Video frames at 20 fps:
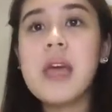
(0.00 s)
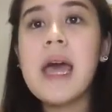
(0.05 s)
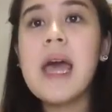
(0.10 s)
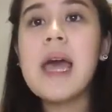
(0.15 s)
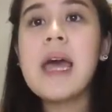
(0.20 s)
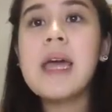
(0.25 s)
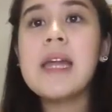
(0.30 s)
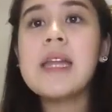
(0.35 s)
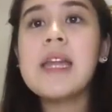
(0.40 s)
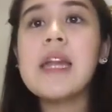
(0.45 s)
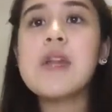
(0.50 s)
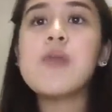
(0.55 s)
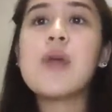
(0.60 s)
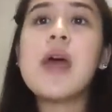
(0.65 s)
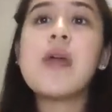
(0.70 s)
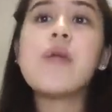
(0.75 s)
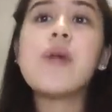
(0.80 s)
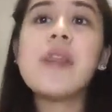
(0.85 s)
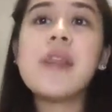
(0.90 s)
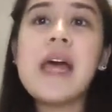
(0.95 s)
And
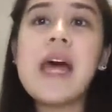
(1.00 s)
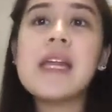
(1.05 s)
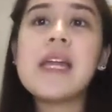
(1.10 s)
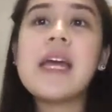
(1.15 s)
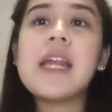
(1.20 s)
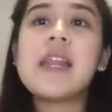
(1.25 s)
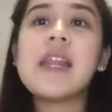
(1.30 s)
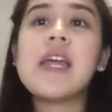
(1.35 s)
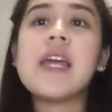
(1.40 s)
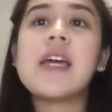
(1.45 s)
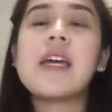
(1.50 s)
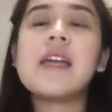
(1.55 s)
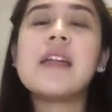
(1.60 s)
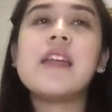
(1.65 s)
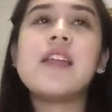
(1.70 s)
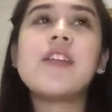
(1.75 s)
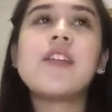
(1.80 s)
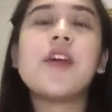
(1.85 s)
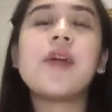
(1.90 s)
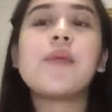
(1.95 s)
with that, I think
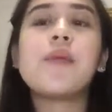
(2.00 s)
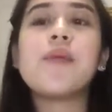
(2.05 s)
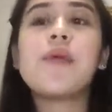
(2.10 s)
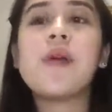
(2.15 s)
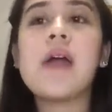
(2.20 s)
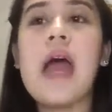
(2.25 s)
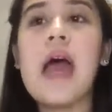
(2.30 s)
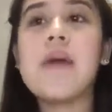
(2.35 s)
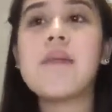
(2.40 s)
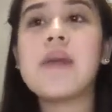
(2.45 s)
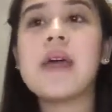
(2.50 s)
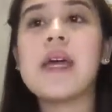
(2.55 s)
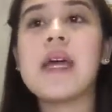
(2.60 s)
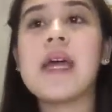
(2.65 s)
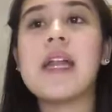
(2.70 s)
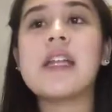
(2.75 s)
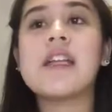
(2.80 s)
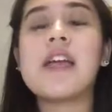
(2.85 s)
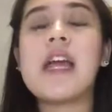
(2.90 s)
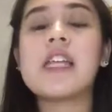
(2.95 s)
linear
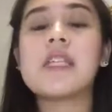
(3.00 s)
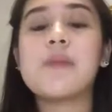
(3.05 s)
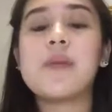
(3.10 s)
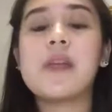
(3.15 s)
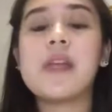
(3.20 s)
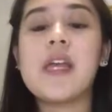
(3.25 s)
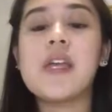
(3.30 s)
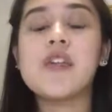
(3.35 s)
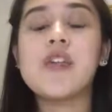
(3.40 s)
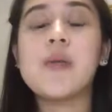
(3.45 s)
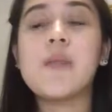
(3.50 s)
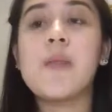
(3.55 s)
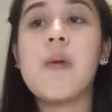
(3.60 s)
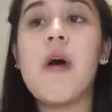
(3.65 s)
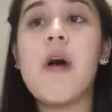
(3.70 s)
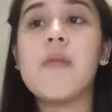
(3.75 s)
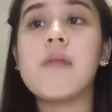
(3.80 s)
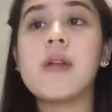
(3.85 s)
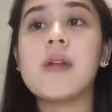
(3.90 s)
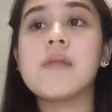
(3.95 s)
programming and transportation
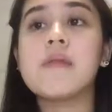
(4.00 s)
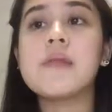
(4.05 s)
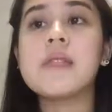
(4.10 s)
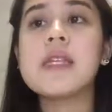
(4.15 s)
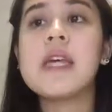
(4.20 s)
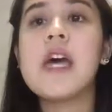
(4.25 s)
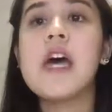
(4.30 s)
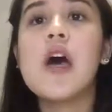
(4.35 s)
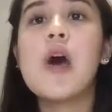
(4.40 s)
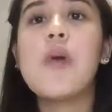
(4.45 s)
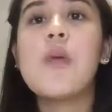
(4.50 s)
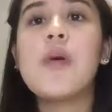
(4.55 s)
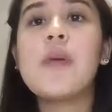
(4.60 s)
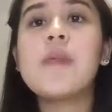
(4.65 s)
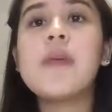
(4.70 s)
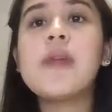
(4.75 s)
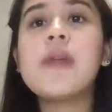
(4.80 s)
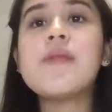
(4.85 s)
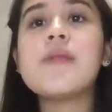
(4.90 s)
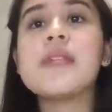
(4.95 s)
problems will
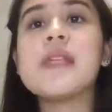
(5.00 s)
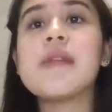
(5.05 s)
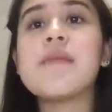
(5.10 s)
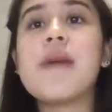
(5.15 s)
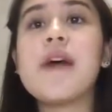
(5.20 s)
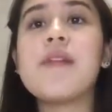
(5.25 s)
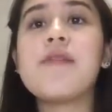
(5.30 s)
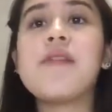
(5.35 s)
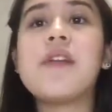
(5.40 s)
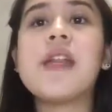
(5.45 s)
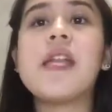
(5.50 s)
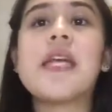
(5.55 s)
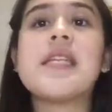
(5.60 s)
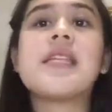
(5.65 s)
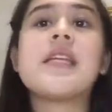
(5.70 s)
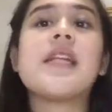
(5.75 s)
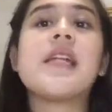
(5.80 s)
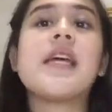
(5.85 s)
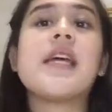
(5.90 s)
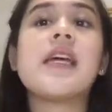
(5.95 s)
be used in my field
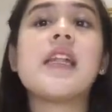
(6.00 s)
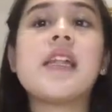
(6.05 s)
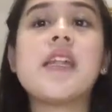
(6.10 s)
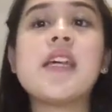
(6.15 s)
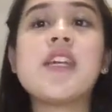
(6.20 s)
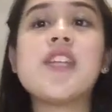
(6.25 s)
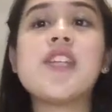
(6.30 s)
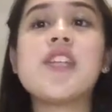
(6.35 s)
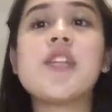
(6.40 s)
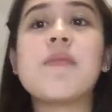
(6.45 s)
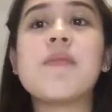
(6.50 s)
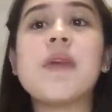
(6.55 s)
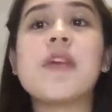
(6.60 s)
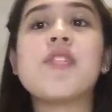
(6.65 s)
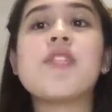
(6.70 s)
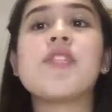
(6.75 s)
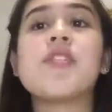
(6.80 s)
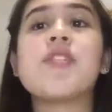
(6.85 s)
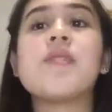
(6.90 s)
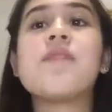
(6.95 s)
as an English
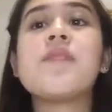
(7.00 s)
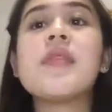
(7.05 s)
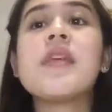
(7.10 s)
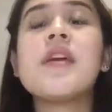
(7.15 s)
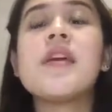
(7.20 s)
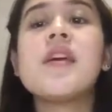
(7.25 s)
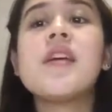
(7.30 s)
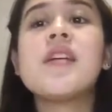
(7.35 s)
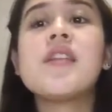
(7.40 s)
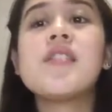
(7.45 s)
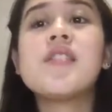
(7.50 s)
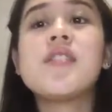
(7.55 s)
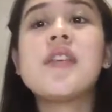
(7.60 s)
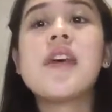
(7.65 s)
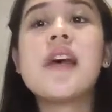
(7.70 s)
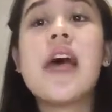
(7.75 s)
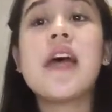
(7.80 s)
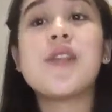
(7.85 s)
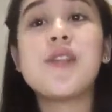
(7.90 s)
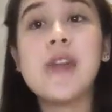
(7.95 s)
major
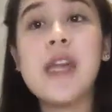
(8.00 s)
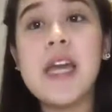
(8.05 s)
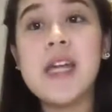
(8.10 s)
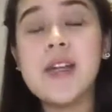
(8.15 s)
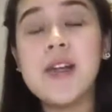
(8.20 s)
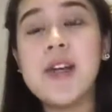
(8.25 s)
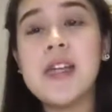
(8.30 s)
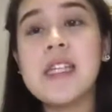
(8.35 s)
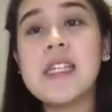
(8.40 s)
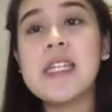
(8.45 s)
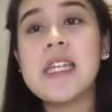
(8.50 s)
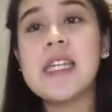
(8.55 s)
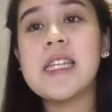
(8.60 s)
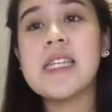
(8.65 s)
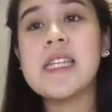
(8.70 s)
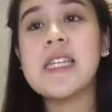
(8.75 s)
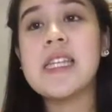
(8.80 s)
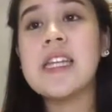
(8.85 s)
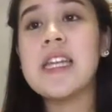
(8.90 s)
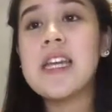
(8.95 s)
educator,
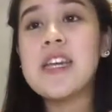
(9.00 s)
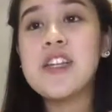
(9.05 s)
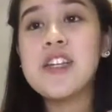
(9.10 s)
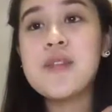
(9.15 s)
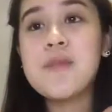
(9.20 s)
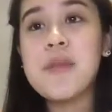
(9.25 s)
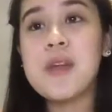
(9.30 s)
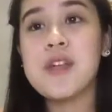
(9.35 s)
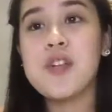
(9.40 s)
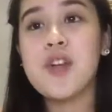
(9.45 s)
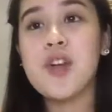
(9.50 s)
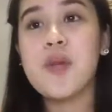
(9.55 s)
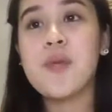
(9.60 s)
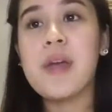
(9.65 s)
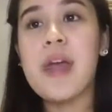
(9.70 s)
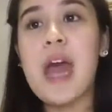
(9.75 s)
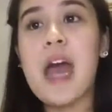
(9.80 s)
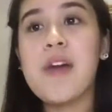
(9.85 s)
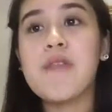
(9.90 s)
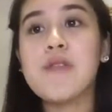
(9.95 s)
since in English major
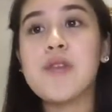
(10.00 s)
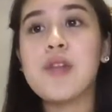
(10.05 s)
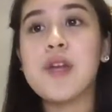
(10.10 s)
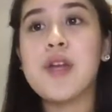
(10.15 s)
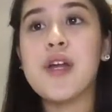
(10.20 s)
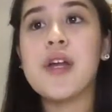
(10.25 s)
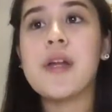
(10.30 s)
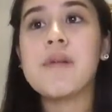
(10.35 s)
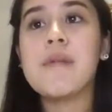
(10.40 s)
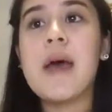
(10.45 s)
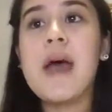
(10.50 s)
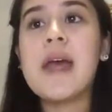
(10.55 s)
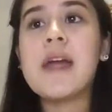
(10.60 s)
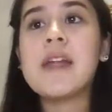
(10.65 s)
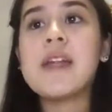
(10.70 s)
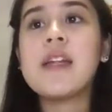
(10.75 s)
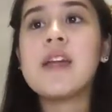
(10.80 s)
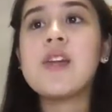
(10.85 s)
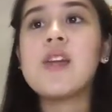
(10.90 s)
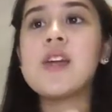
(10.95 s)
we have to learn by
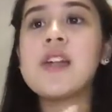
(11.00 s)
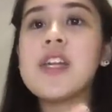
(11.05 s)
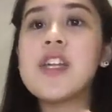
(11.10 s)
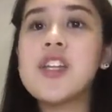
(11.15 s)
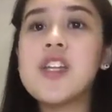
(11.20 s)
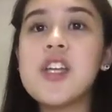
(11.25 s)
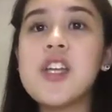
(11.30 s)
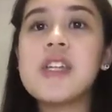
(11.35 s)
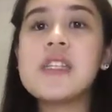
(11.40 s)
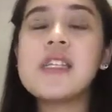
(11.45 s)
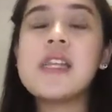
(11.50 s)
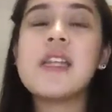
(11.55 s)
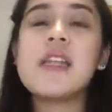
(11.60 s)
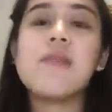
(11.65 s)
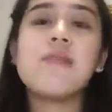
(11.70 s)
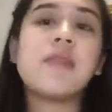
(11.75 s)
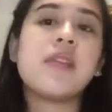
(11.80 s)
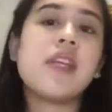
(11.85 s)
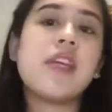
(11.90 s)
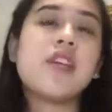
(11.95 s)
the conditions and
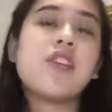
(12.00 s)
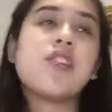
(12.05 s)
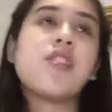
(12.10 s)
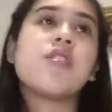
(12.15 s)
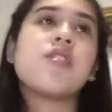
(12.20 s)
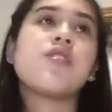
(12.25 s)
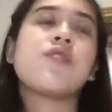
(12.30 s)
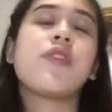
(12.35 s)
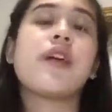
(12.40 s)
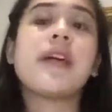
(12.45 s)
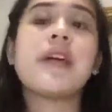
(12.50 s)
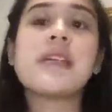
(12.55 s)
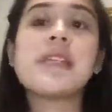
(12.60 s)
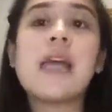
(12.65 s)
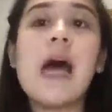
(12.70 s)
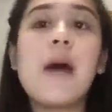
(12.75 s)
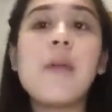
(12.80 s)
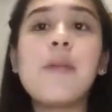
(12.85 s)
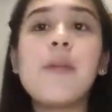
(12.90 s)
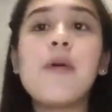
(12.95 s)
limitations. For
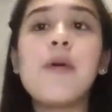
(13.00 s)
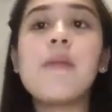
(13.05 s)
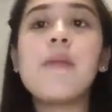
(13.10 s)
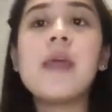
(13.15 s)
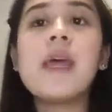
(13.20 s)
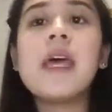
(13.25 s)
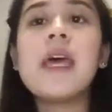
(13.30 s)
example,